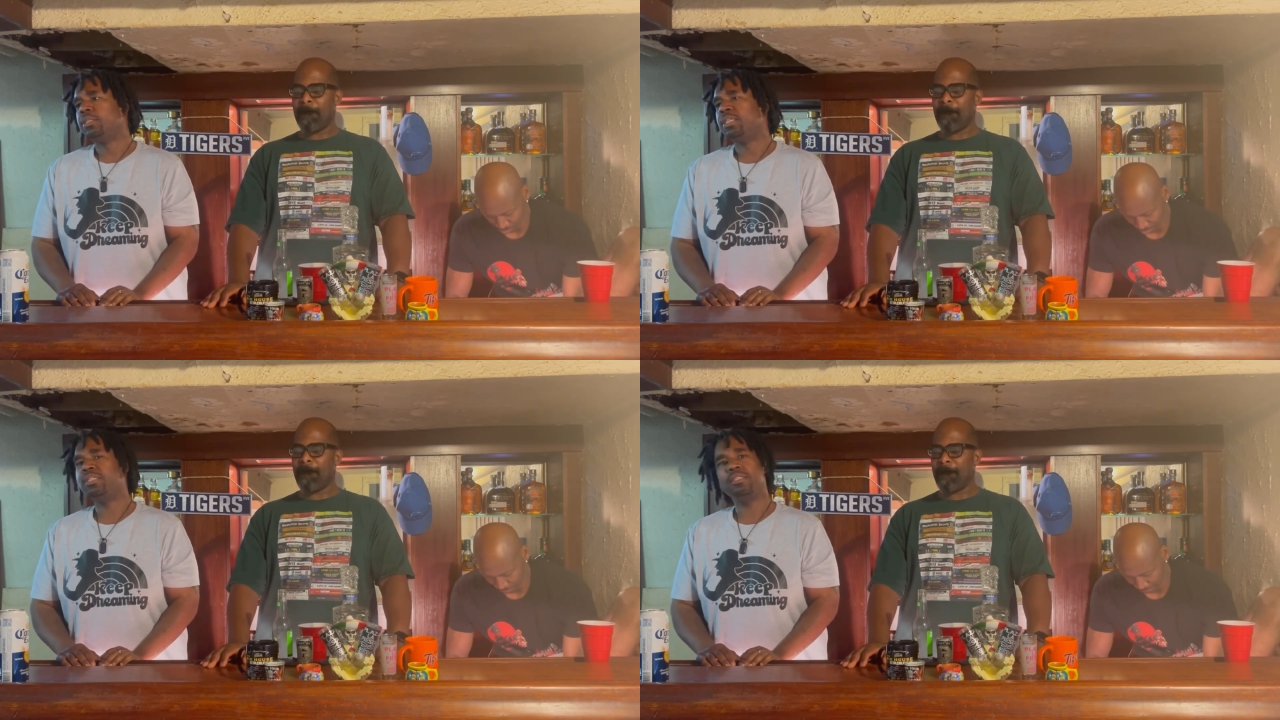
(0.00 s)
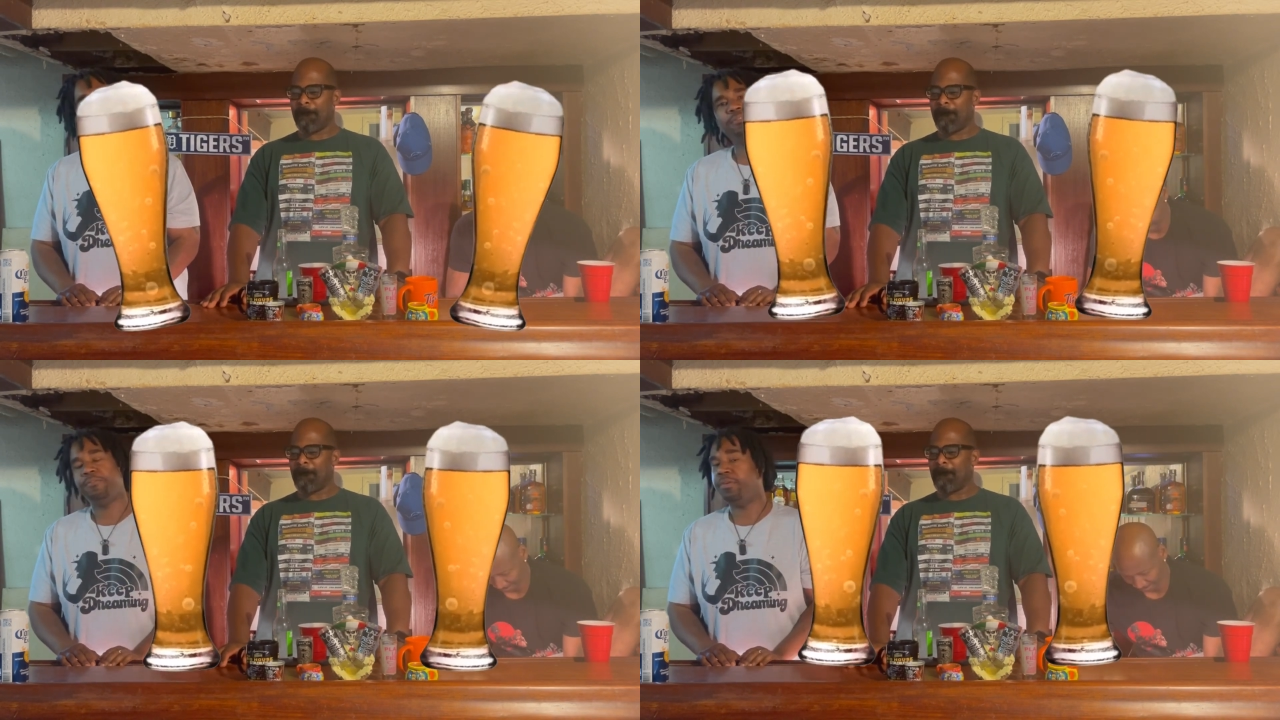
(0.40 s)
Speaker 1: this
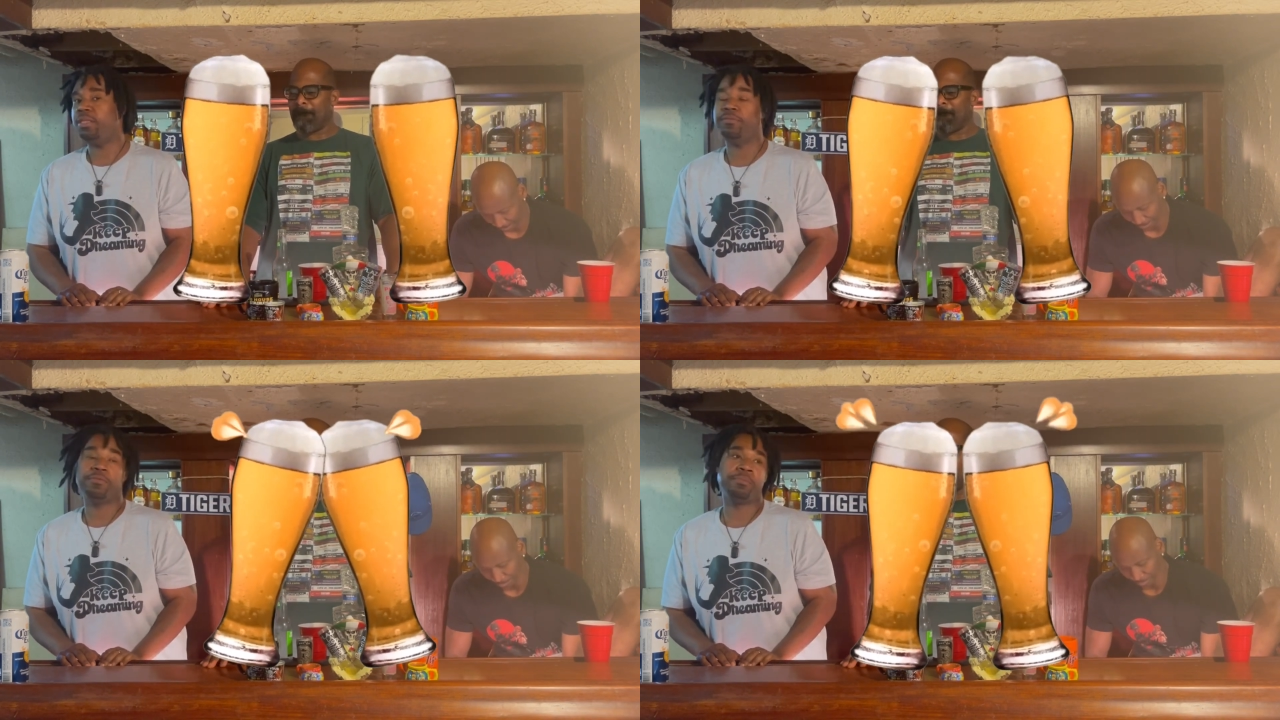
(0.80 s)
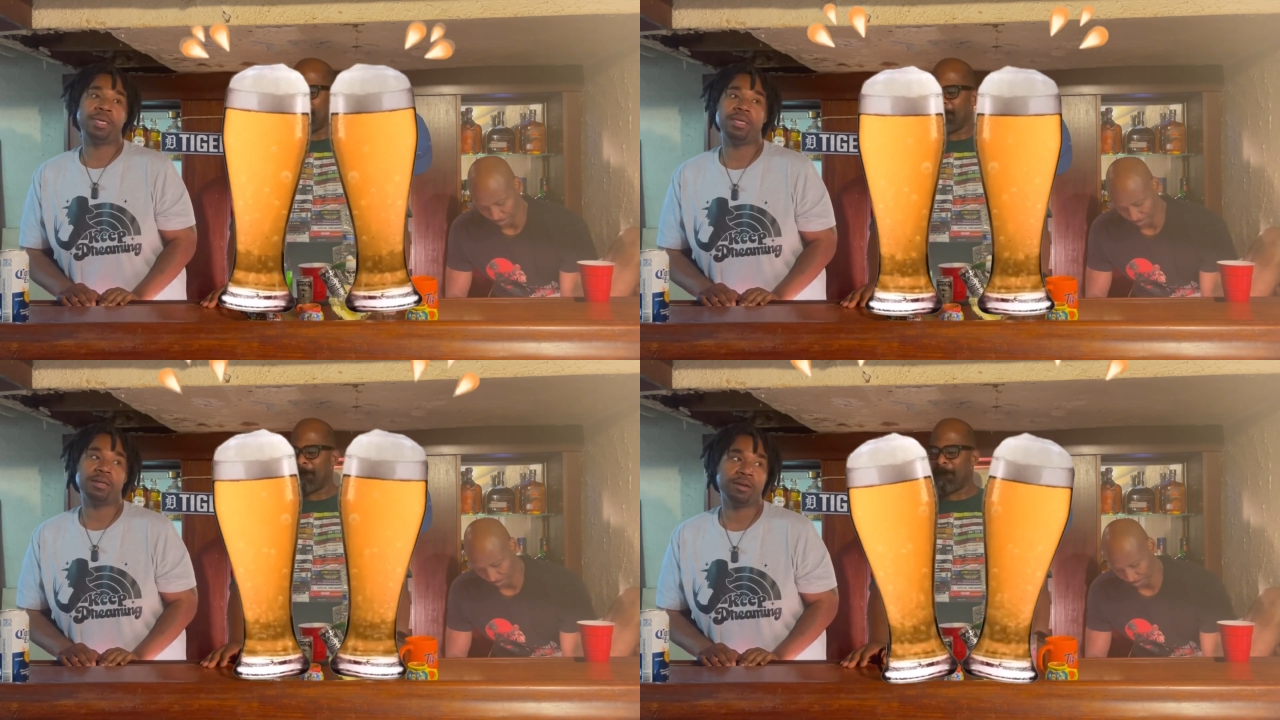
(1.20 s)
is the fifth for
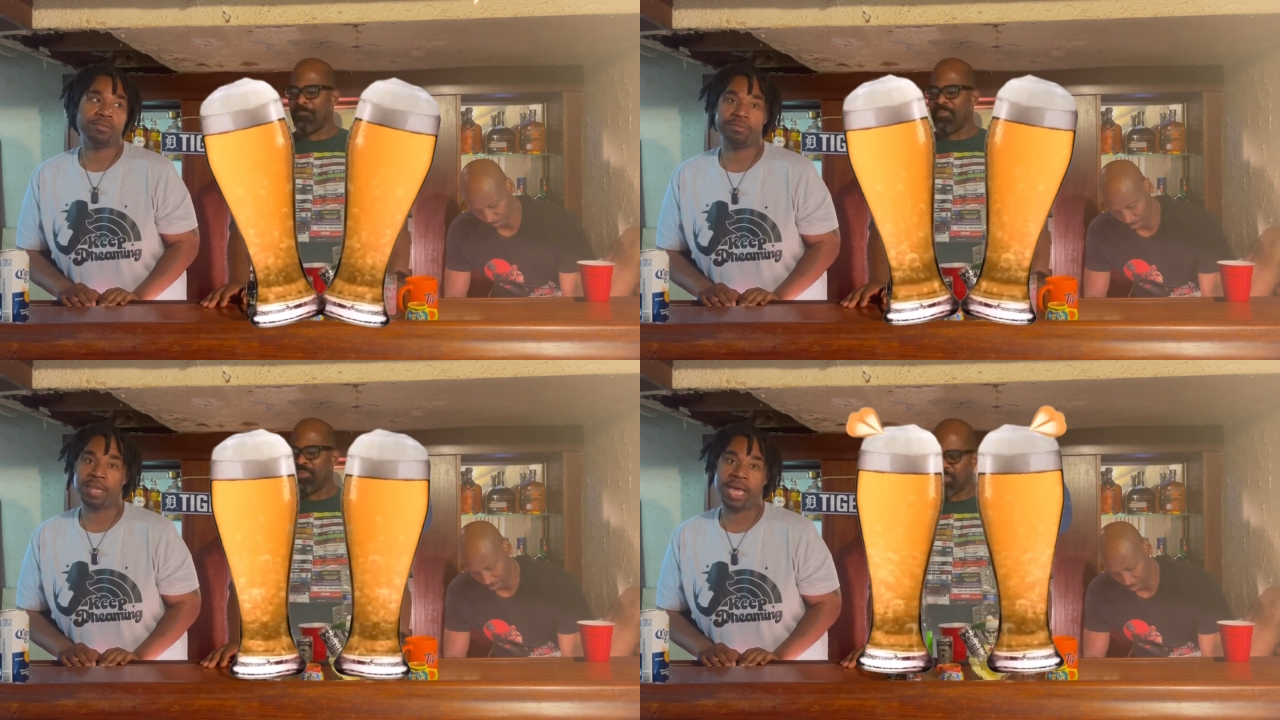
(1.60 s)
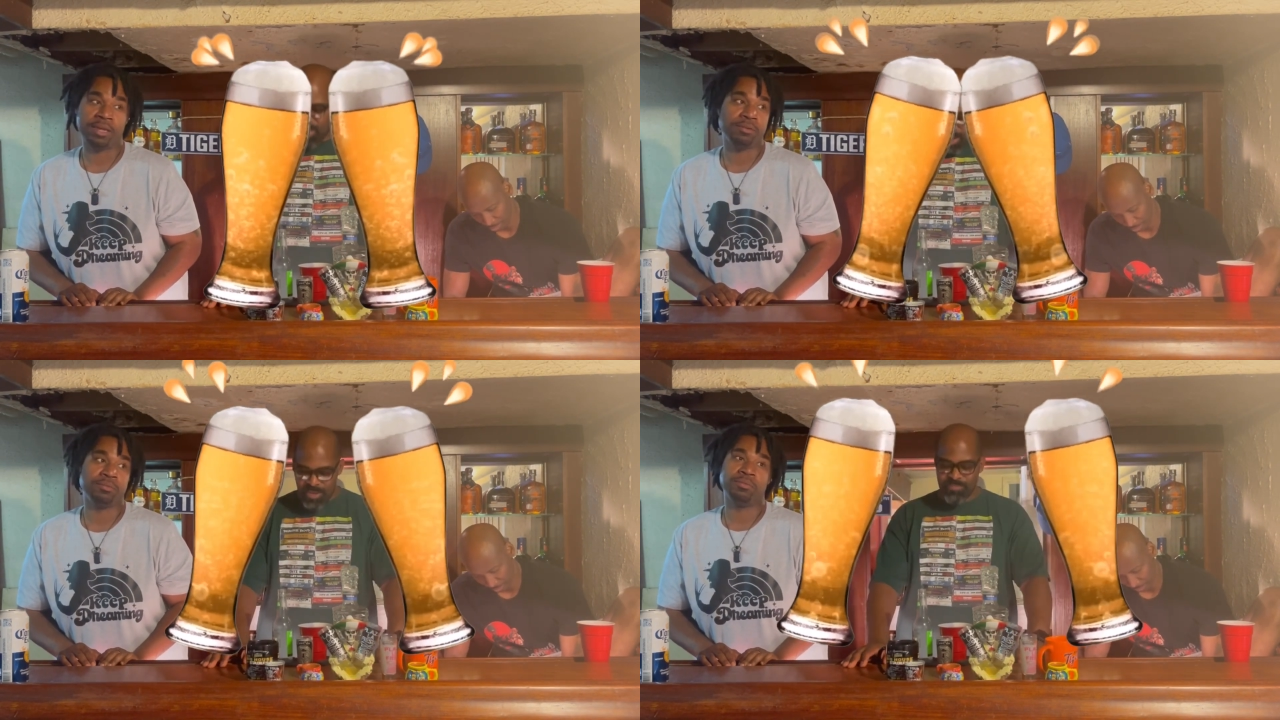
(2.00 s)
me of
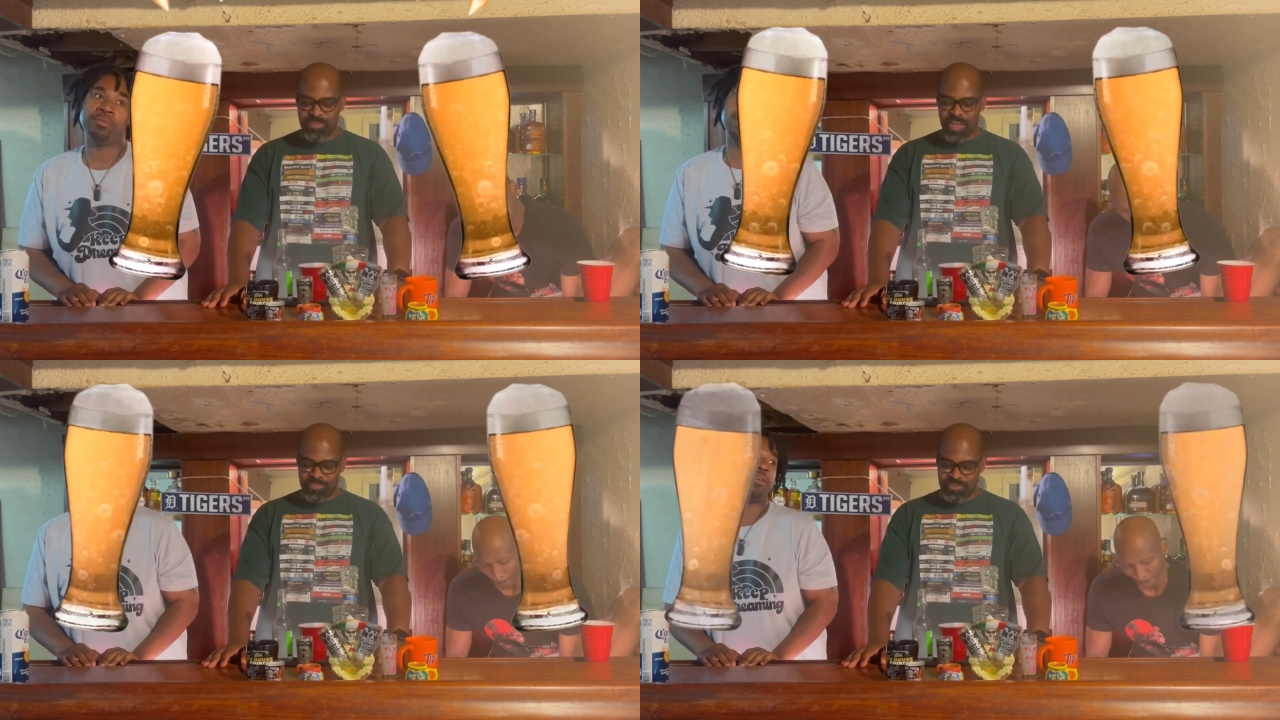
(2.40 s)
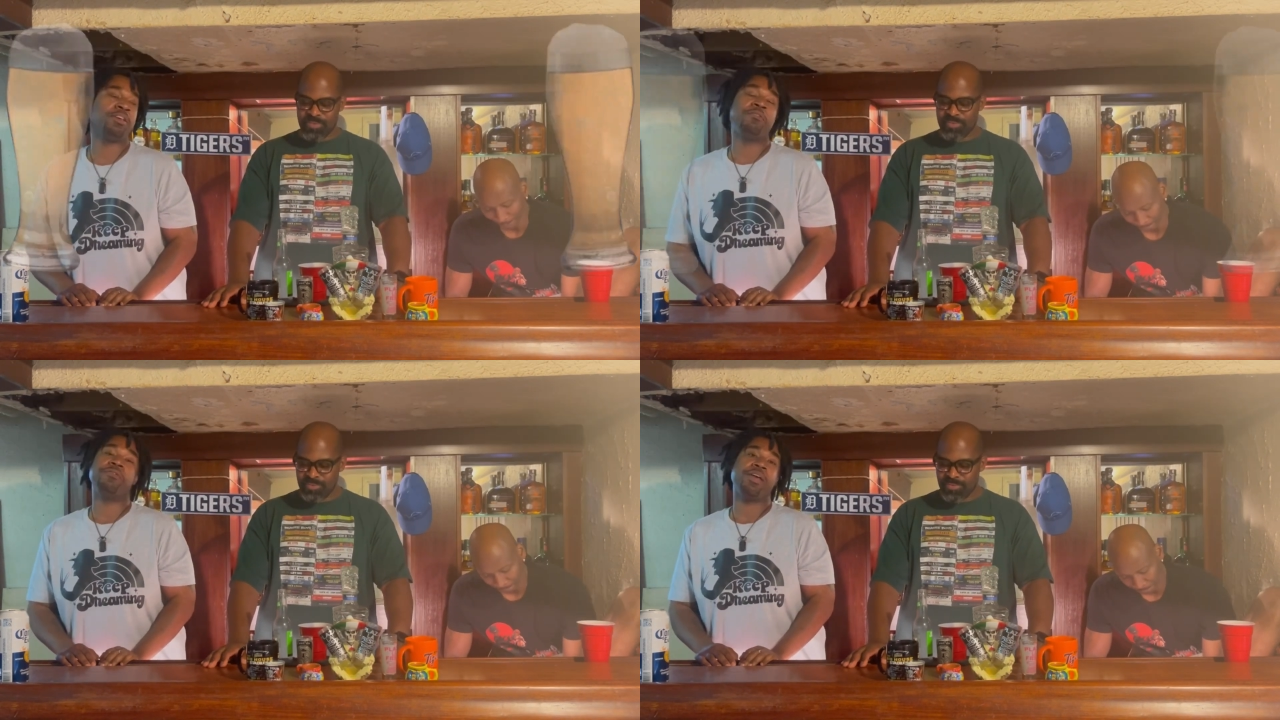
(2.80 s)
like yep. whatever
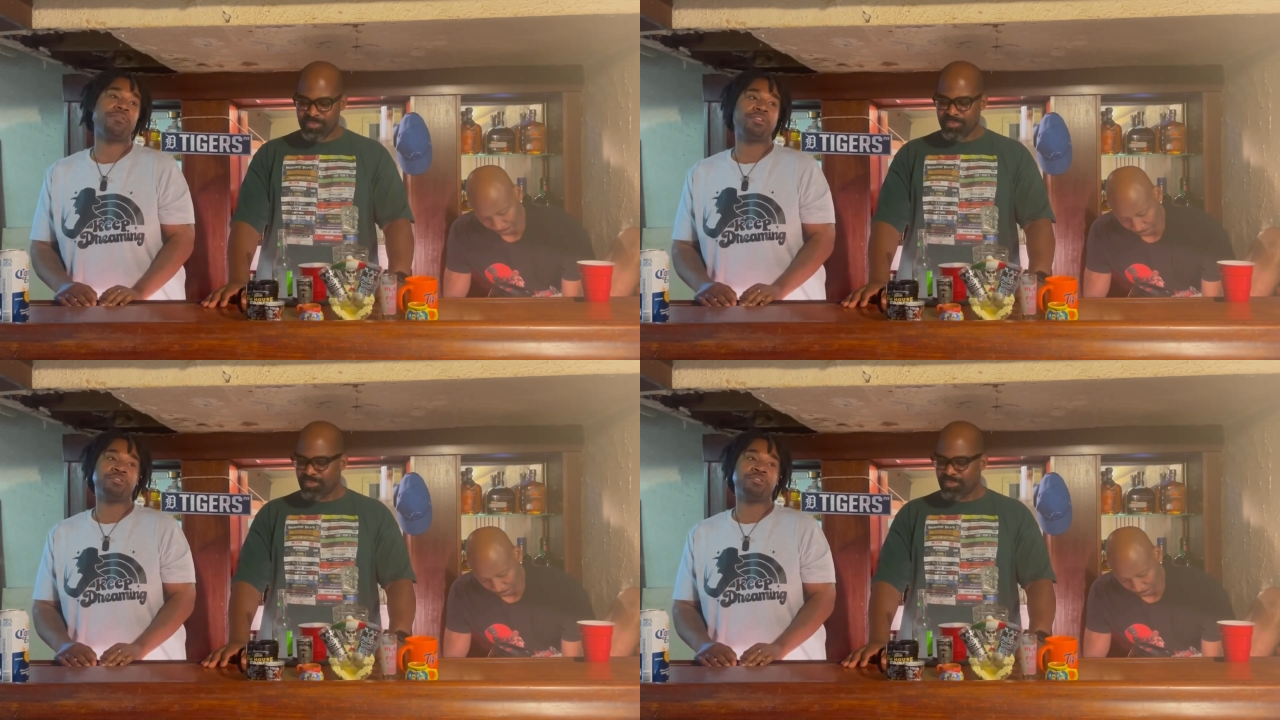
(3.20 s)
your favorite